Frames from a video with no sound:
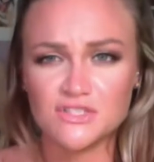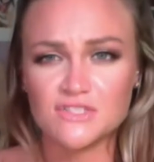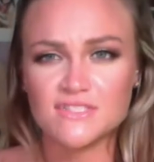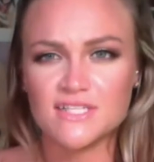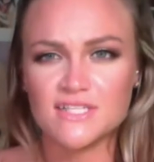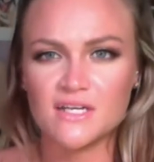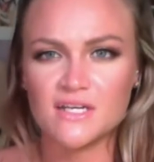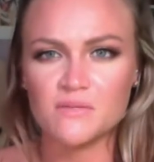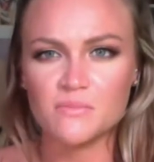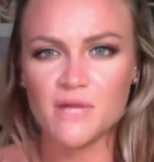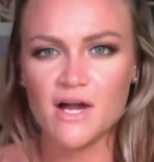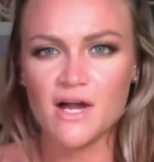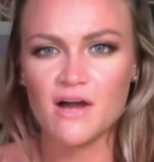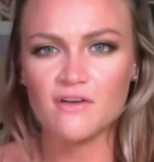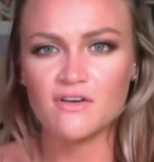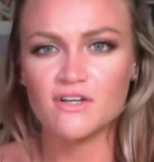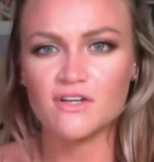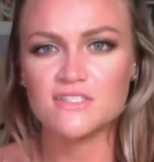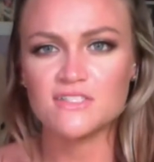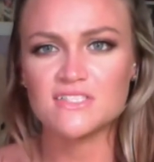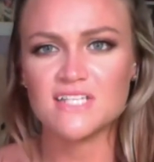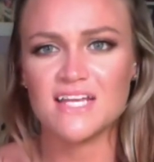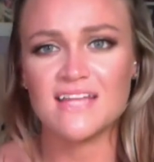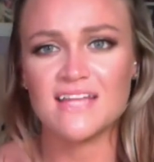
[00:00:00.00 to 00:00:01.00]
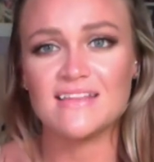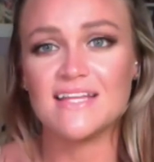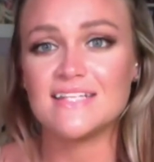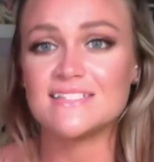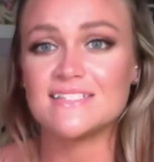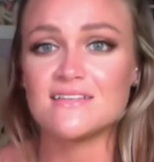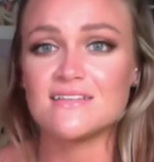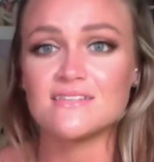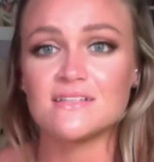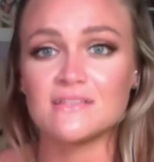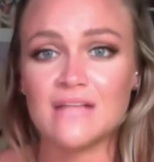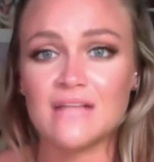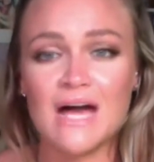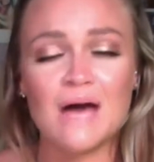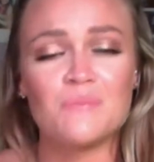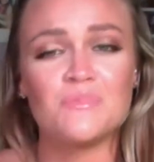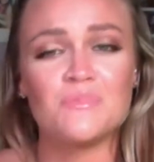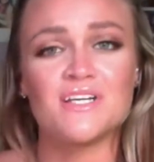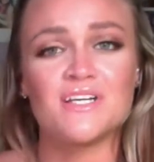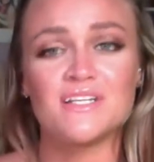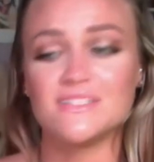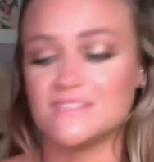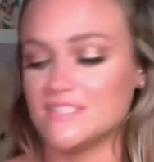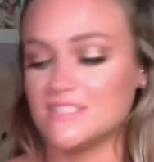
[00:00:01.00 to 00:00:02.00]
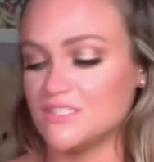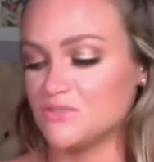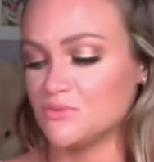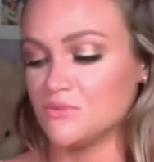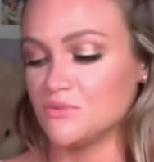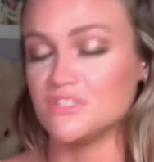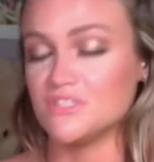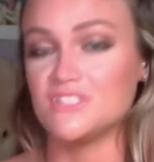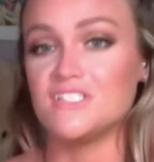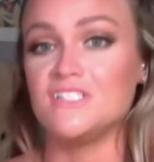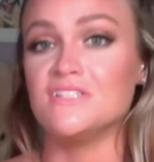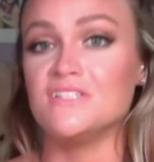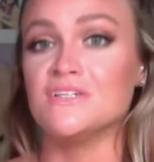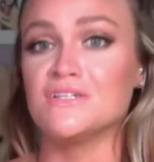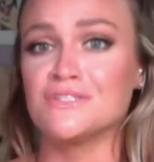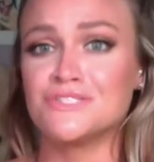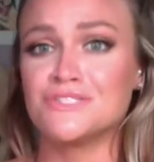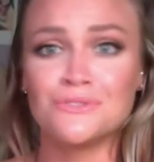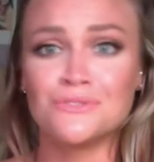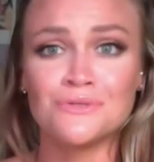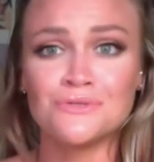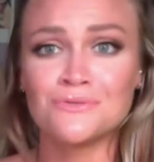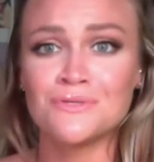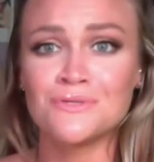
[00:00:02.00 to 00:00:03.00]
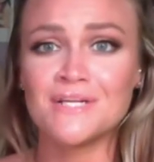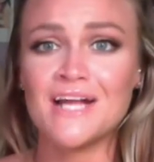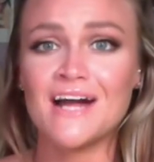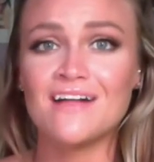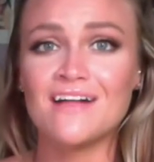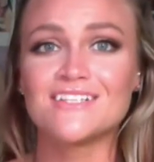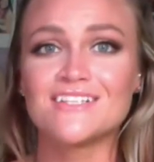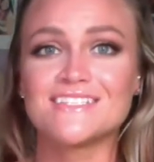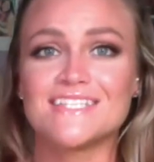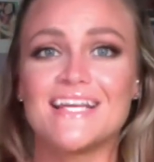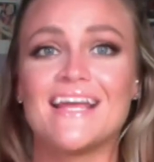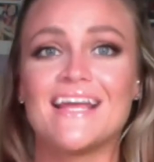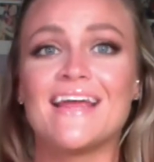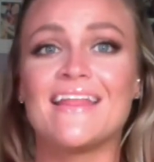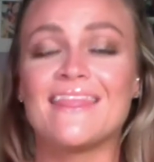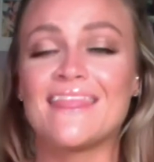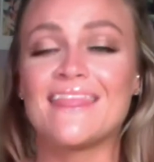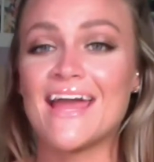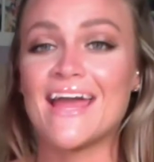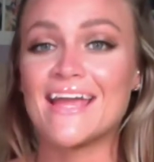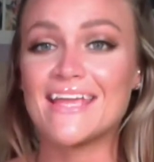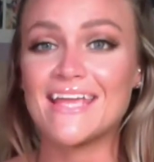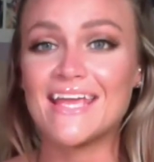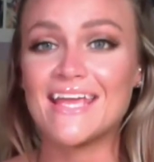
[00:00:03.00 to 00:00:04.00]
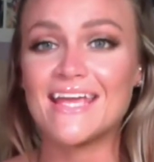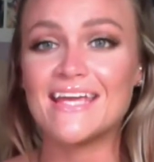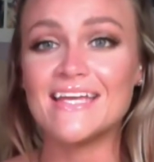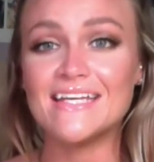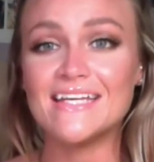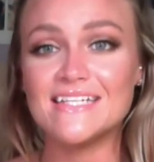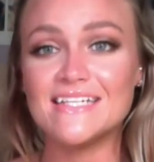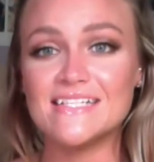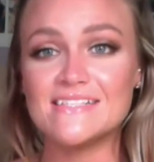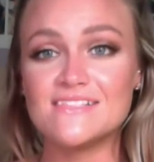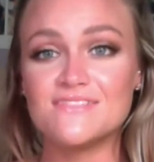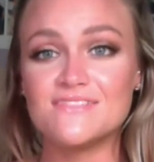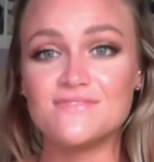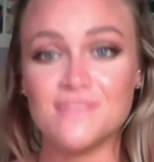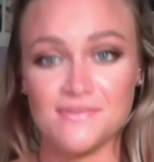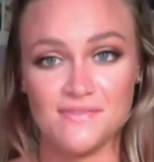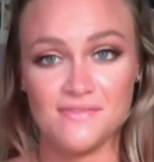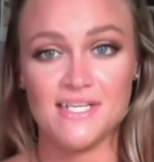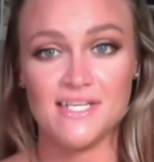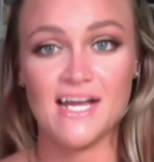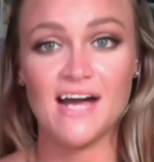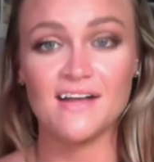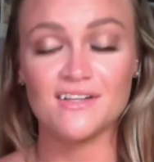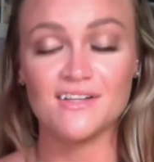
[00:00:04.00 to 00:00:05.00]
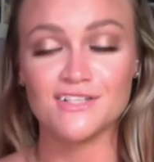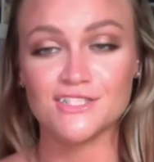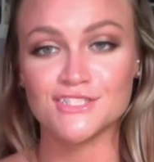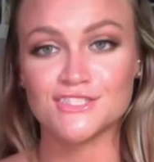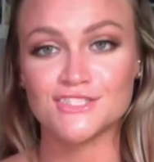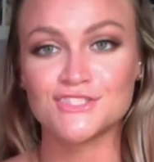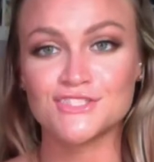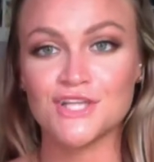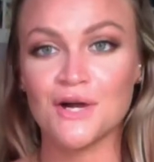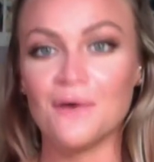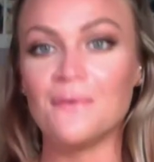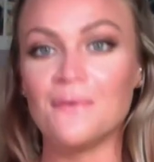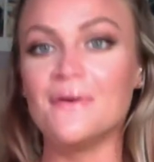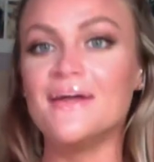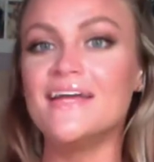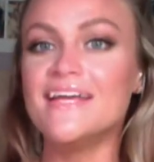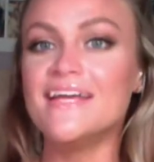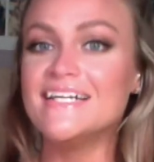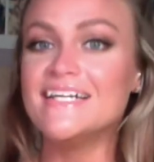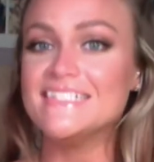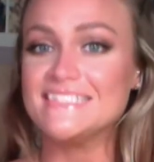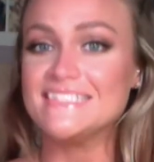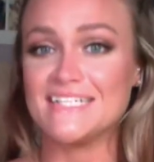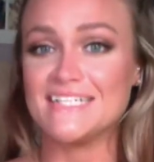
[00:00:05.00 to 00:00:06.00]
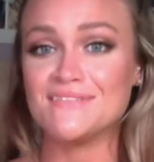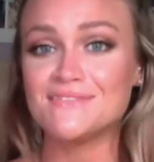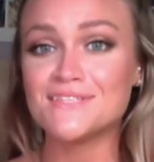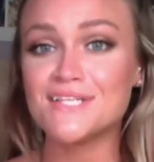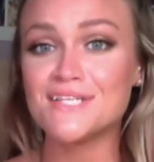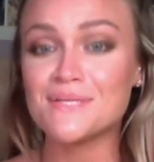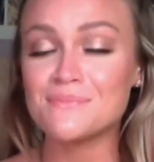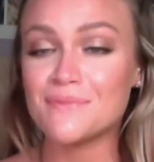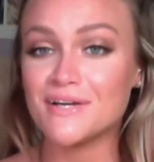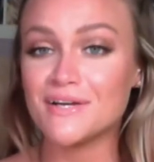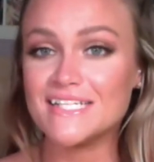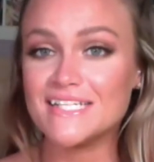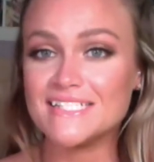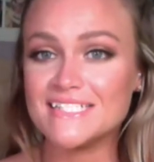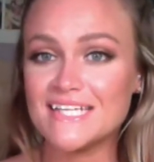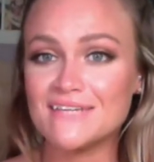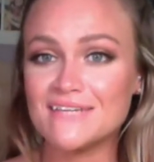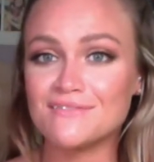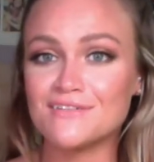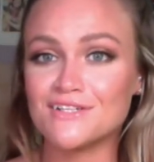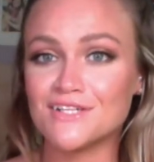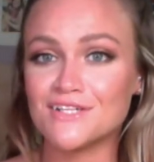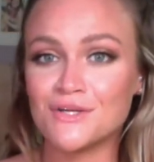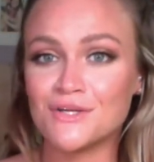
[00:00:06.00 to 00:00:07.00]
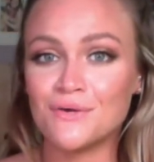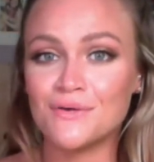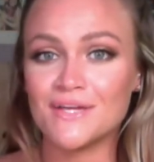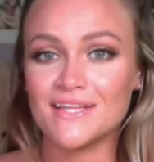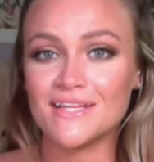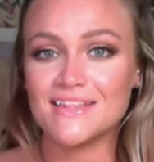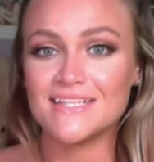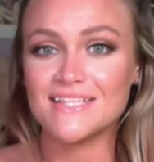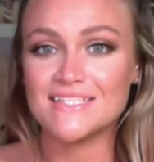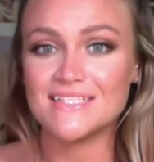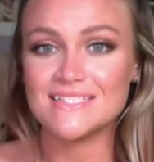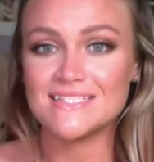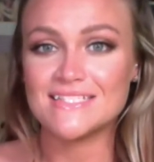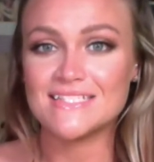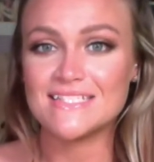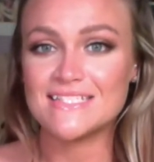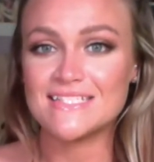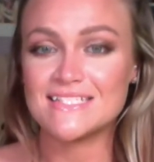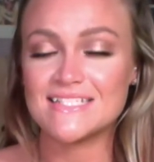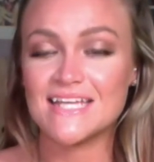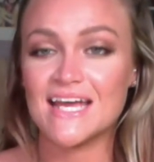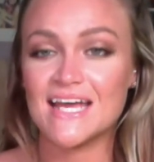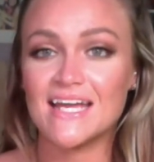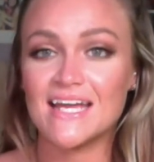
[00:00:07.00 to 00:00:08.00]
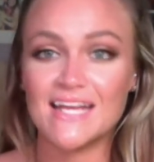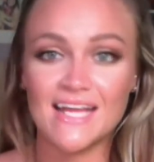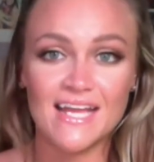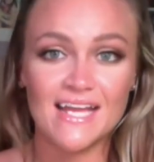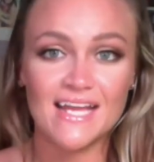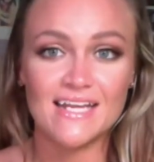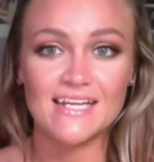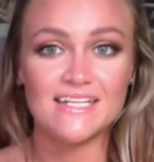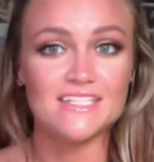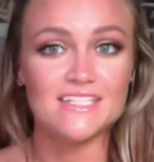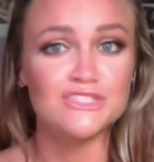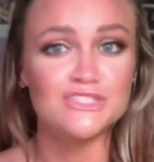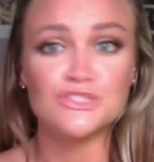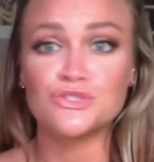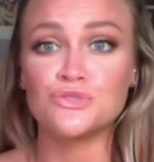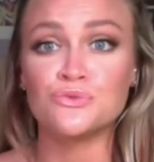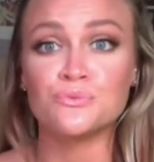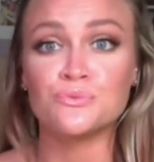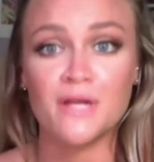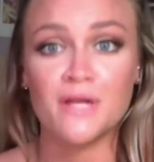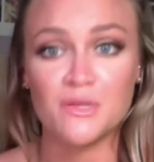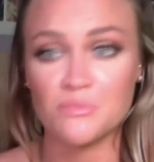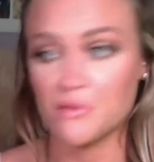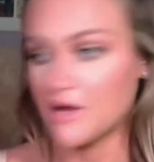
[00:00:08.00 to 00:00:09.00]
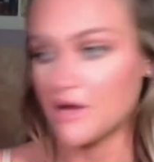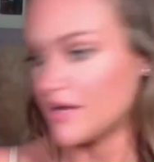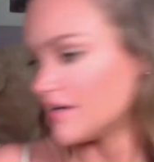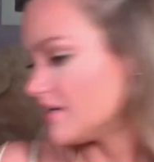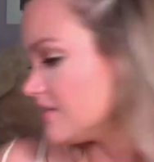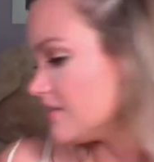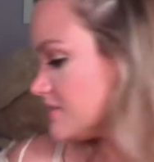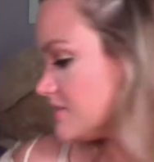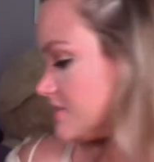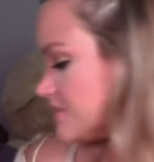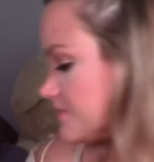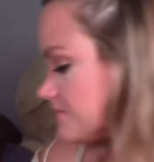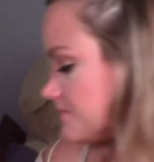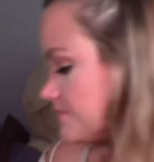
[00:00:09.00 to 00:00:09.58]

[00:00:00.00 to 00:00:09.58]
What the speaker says: setting powders, and that says a lot because this one's either $2 or $3 and that kit is $50. So it's definitely a money saver to go get this instead, and it is a great product.